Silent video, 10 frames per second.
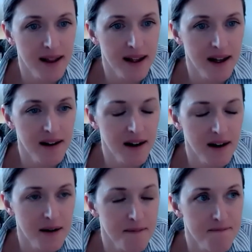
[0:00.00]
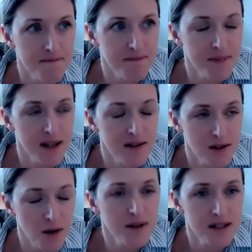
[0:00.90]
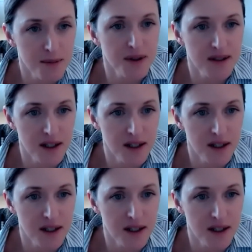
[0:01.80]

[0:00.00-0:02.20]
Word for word: that um, is noticeable to